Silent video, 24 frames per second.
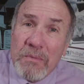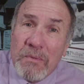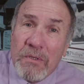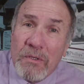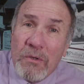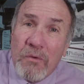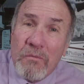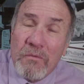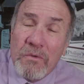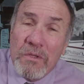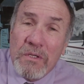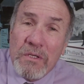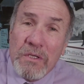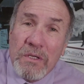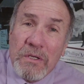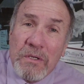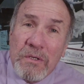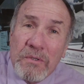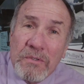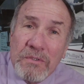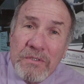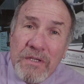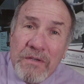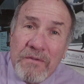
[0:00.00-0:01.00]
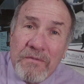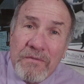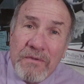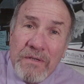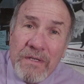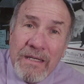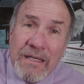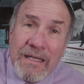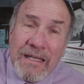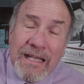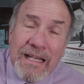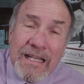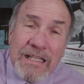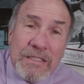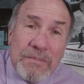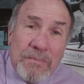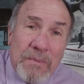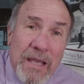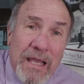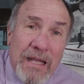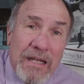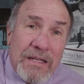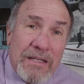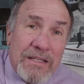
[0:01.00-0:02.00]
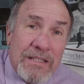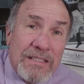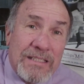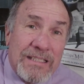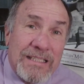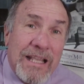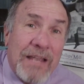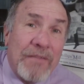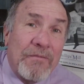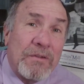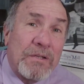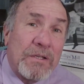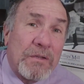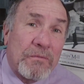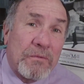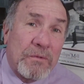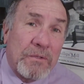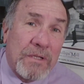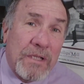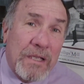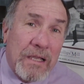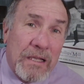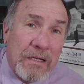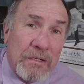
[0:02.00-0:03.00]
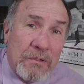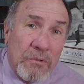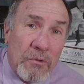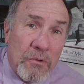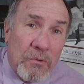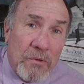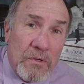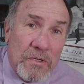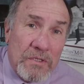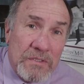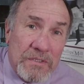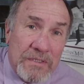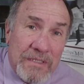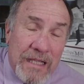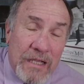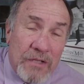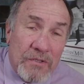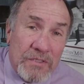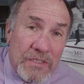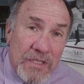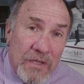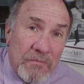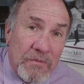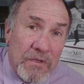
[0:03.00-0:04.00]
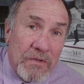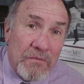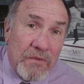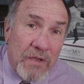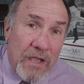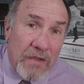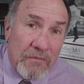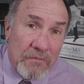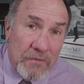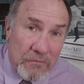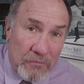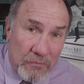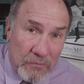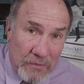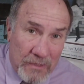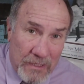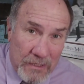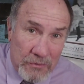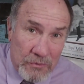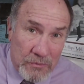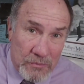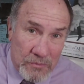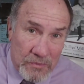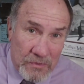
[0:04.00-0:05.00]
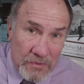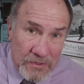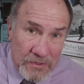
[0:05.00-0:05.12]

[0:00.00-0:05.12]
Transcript: But over the years, I've expanded to 7 different categories and now 75 different lectures in